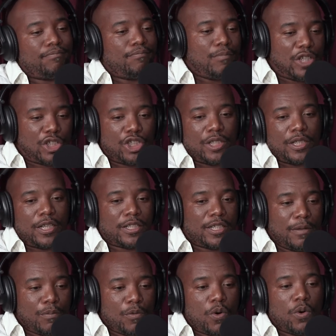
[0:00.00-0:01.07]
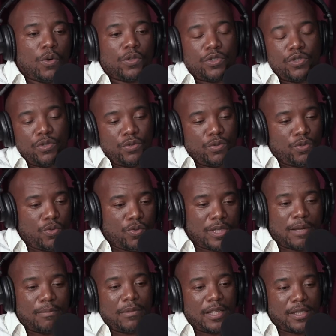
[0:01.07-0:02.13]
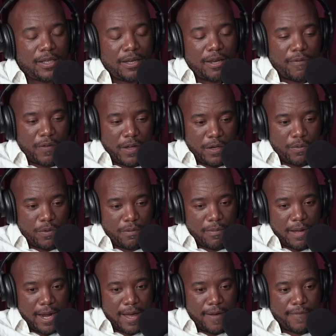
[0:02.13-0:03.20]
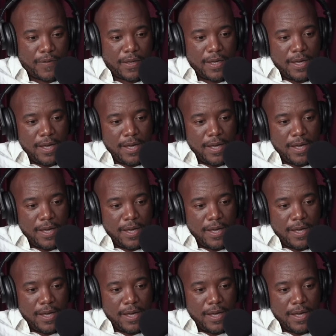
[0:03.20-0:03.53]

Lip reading: mission, a deep call to do something significant with my life.